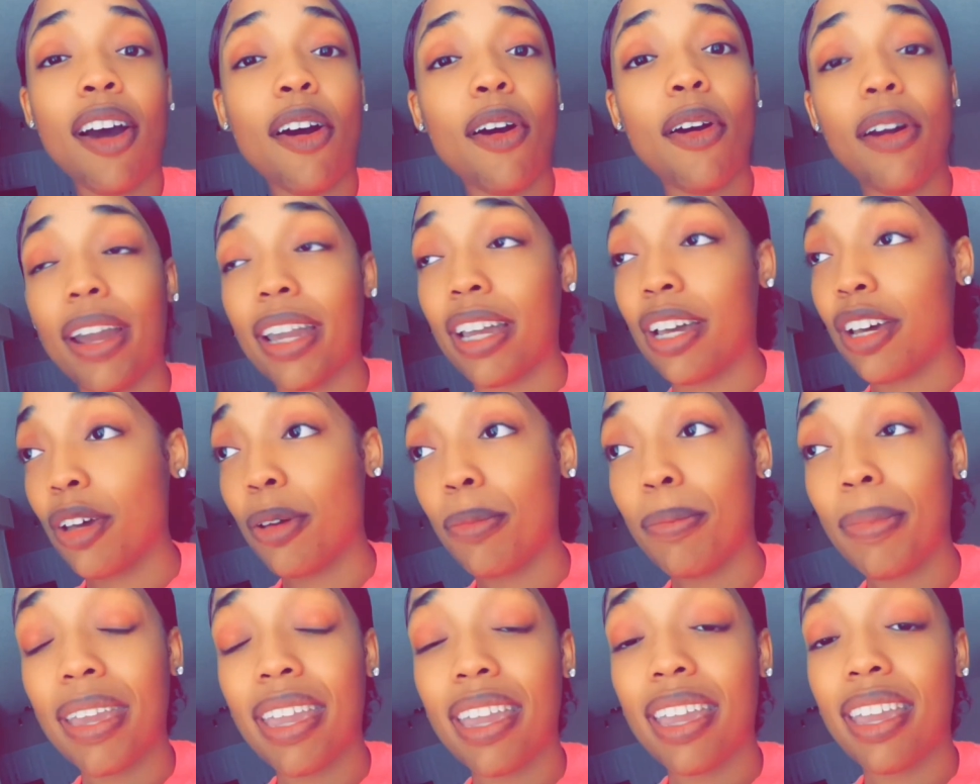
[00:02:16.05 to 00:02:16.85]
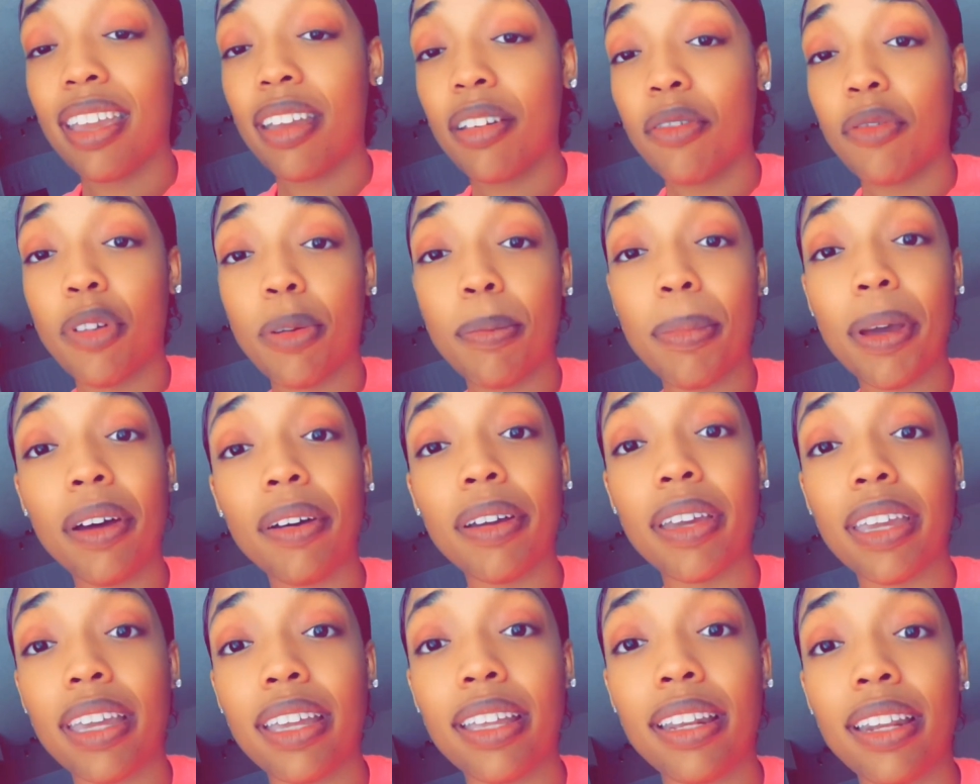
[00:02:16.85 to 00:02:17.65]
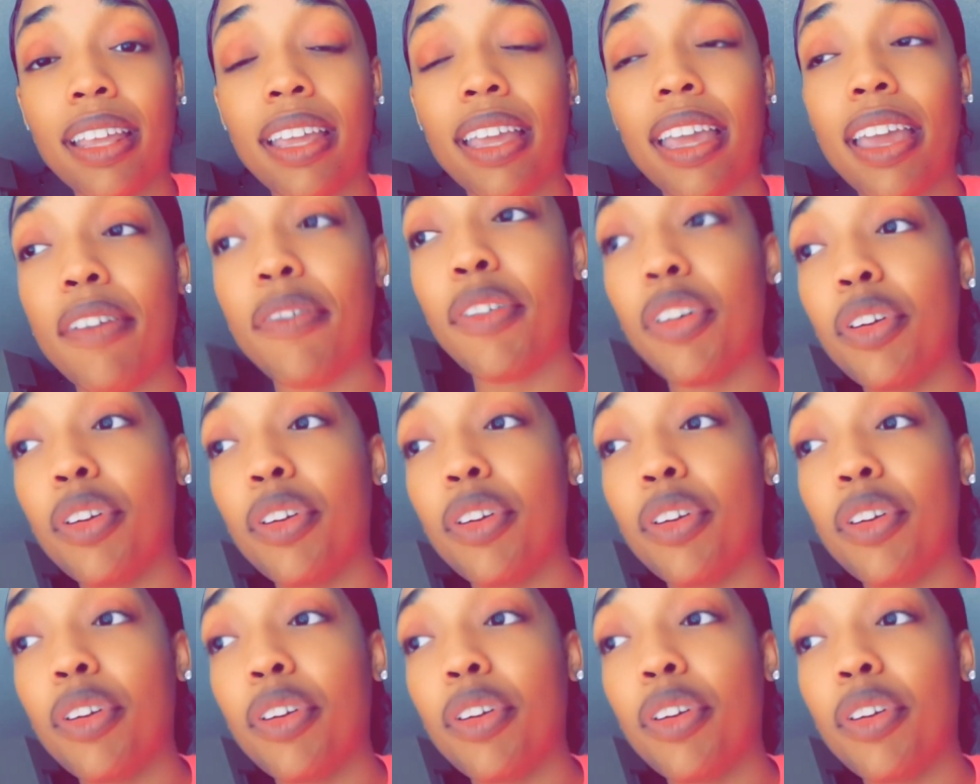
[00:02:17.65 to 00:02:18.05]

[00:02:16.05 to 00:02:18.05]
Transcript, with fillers: or it could be rebellion if